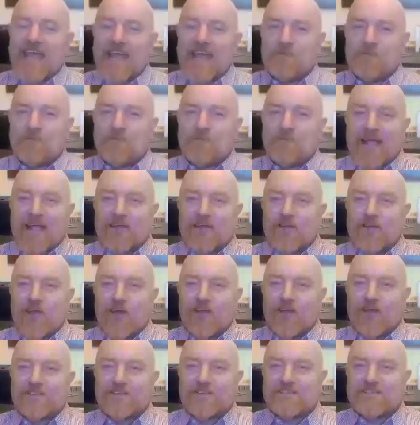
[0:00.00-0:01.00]
a bag of
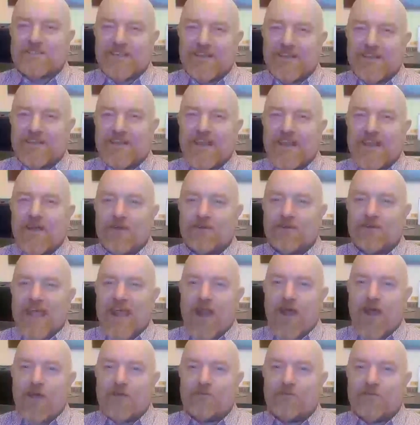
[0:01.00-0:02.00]
nuts and get
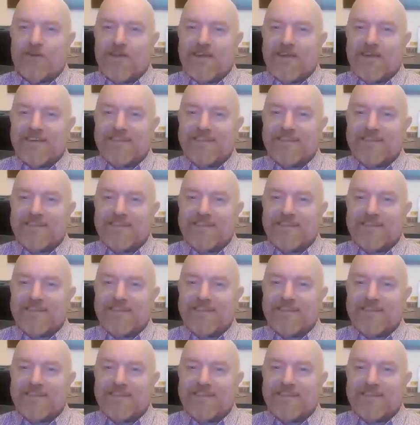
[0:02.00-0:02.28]
over it.